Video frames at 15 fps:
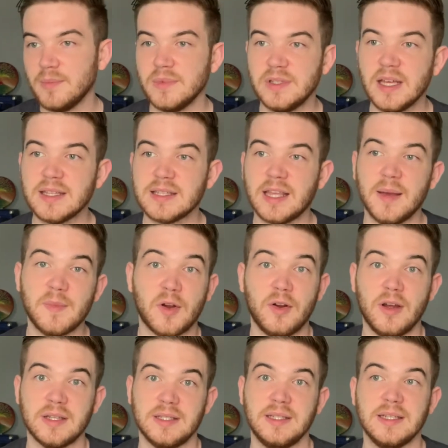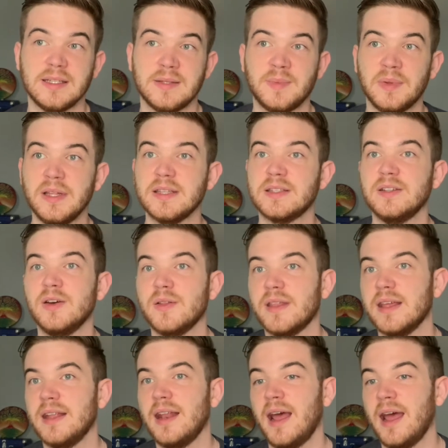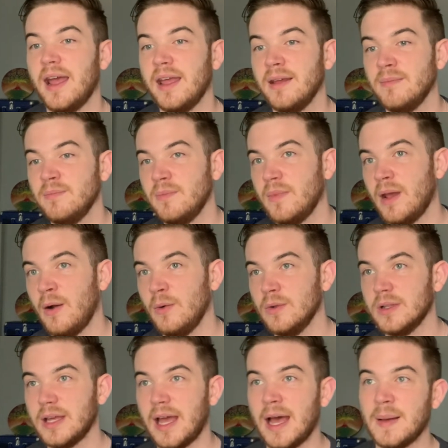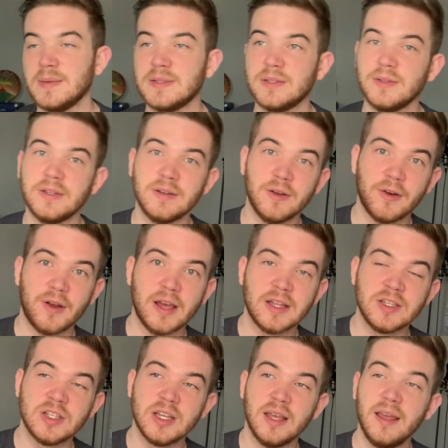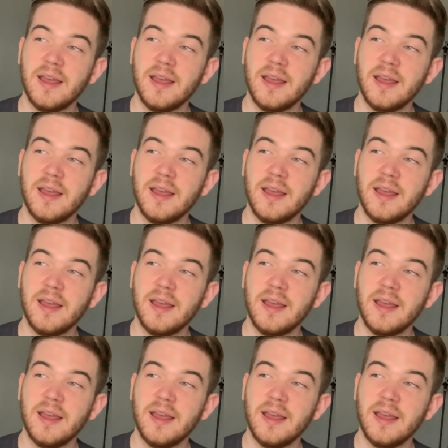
does come across this, please know that I hold absolutely no grudge.